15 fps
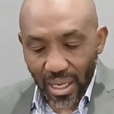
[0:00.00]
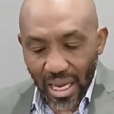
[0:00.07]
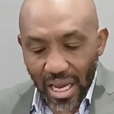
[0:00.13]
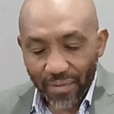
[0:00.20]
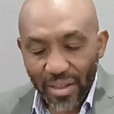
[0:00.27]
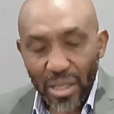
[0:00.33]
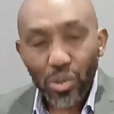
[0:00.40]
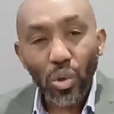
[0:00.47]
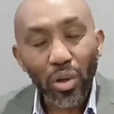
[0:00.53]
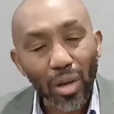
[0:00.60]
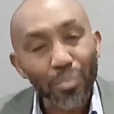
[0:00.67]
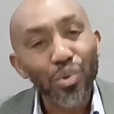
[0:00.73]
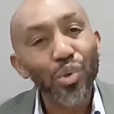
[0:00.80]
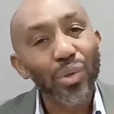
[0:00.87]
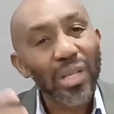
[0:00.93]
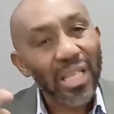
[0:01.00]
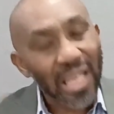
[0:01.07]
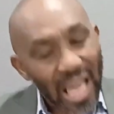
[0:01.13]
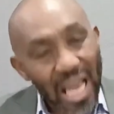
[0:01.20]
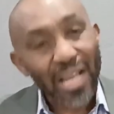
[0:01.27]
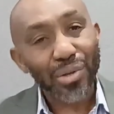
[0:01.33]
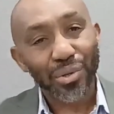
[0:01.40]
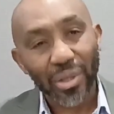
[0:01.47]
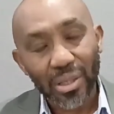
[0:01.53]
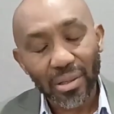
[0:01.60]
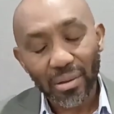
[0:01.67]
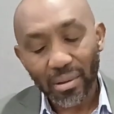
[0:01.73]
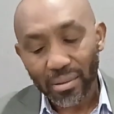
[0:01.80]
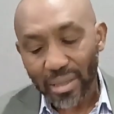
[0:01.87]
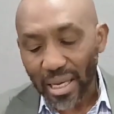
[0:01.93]
If there's no communication,
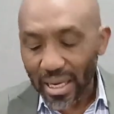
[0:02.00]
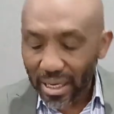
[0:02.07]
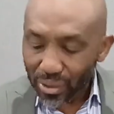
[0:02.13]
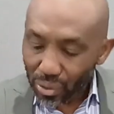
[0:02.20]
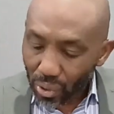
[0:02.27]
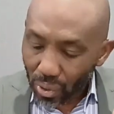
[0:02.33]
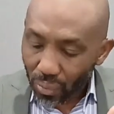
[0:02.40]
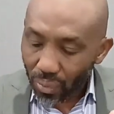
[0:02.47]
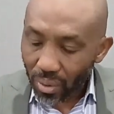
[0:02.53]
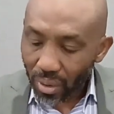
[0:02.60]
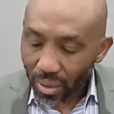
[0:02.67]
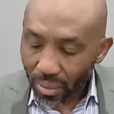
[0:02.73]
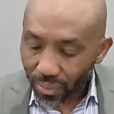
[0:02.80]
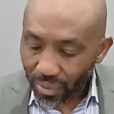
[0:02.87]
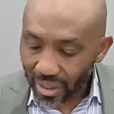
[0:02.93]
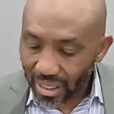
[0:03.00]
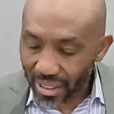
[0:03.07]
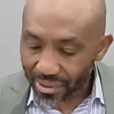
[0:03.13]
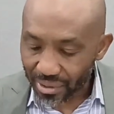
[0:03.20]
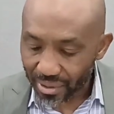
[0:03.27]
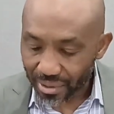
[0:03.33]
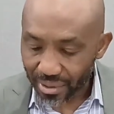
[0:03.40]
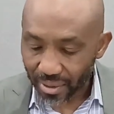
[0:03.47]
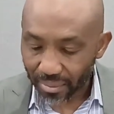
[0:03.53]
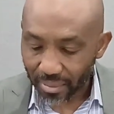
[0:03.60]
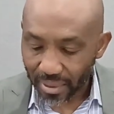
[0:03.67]
there is no relationship.